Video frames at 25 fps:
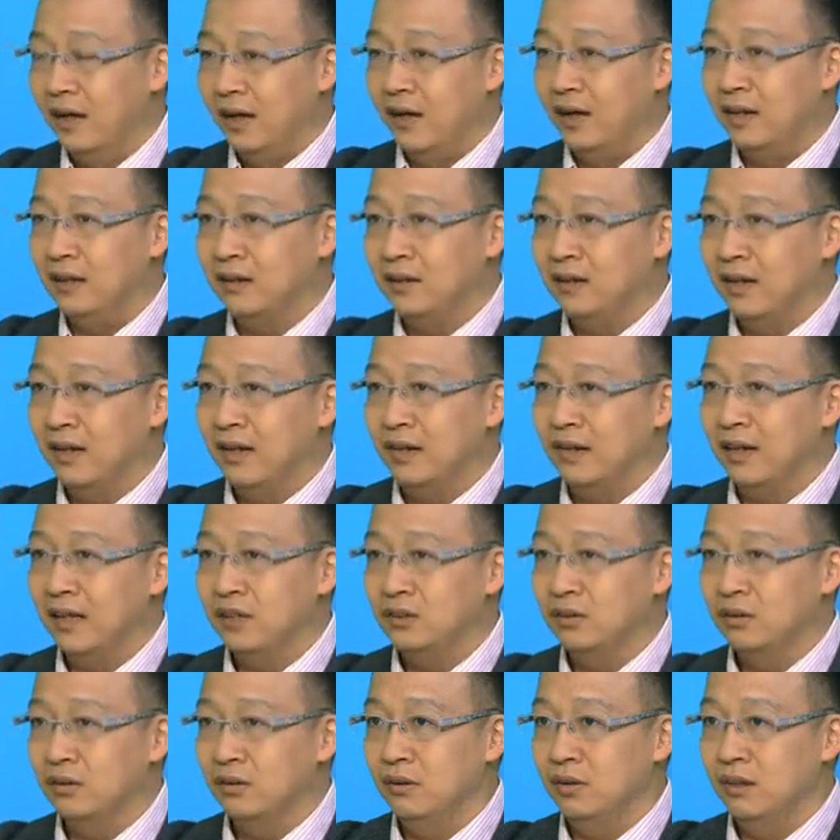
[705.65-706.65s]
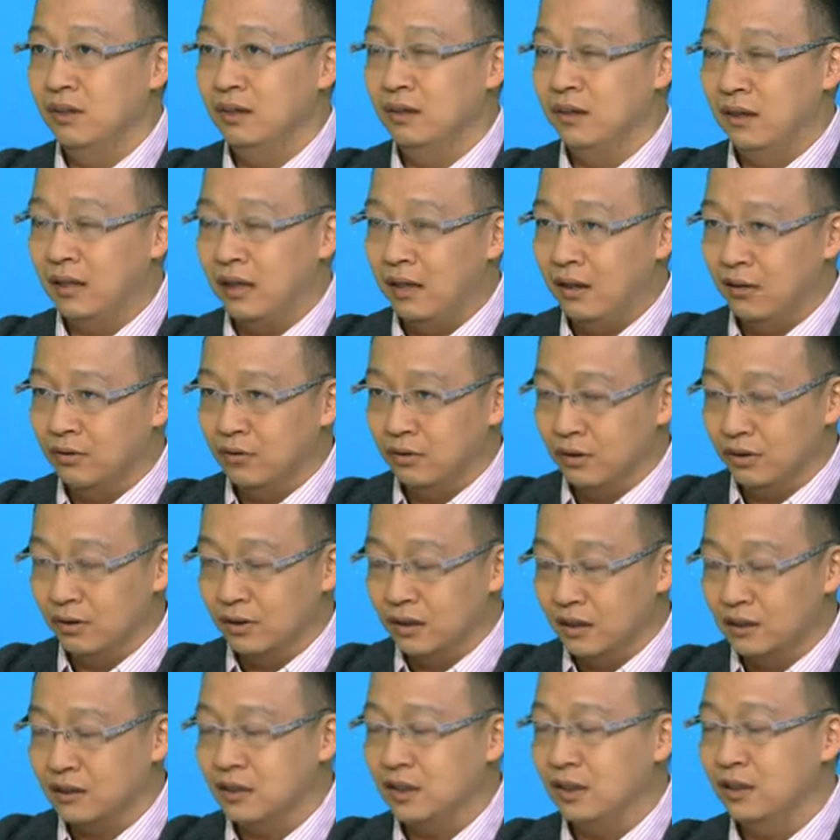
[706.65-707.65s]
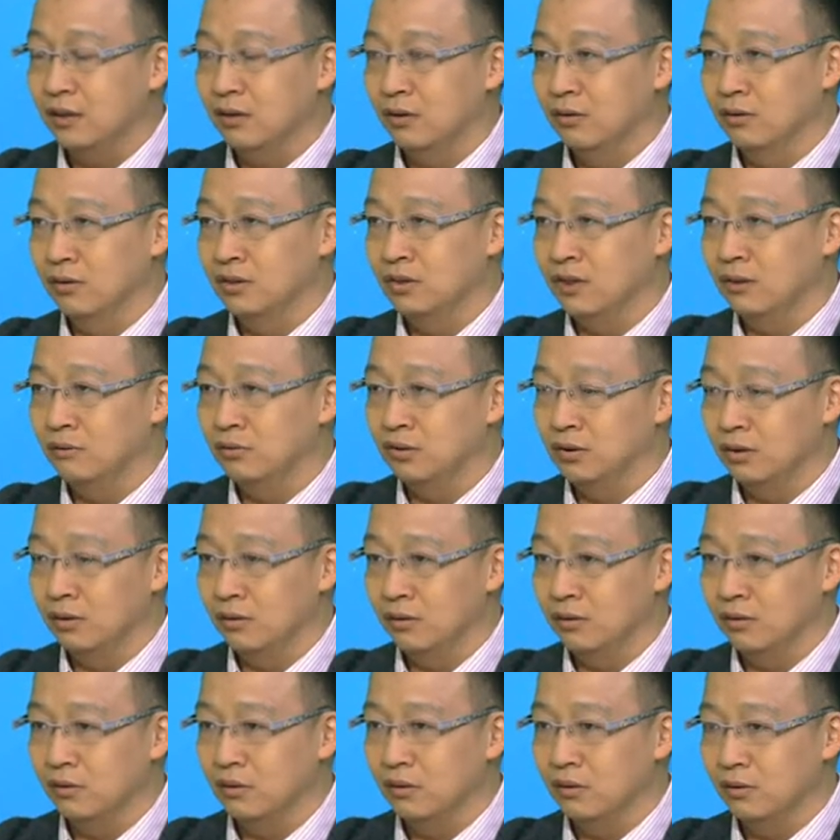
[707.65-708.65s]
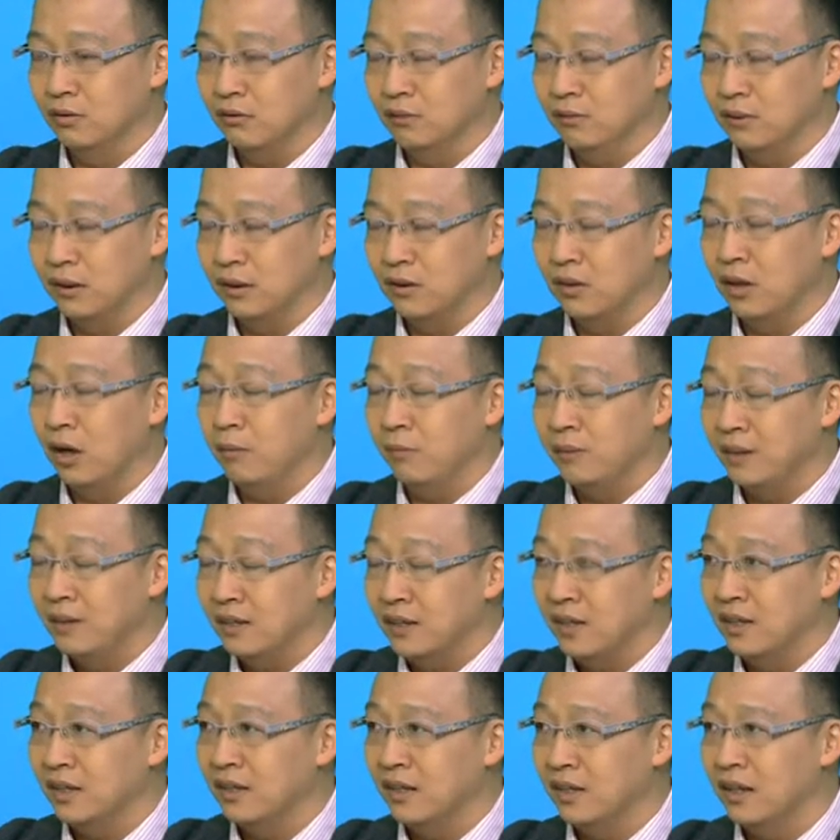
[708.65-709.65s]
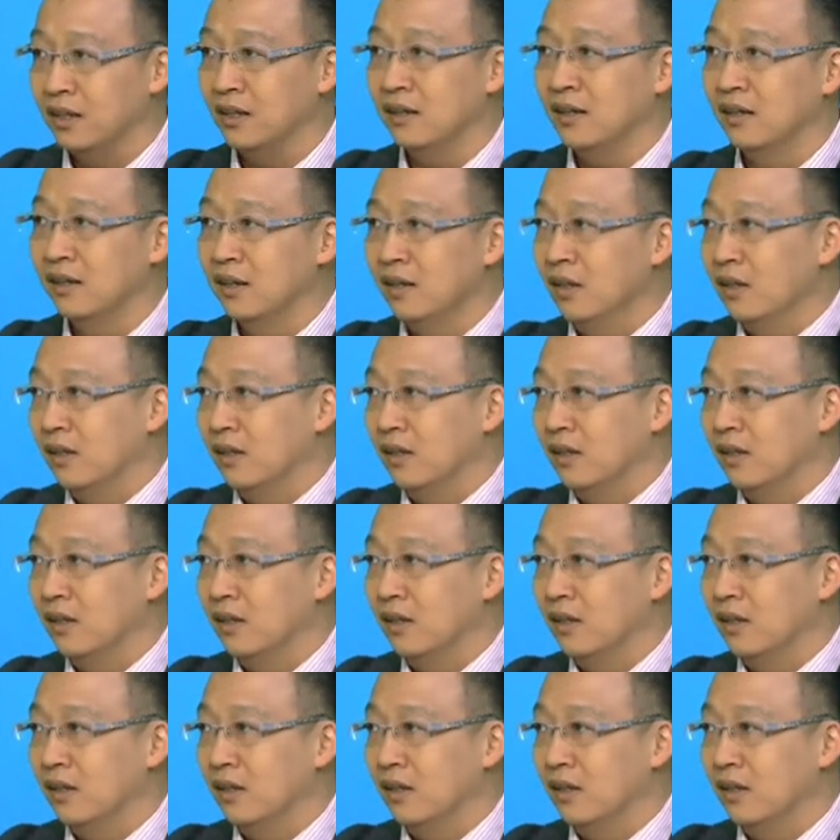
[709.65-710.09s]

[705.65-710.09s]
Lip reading: And then actually now the casino seems to be dominating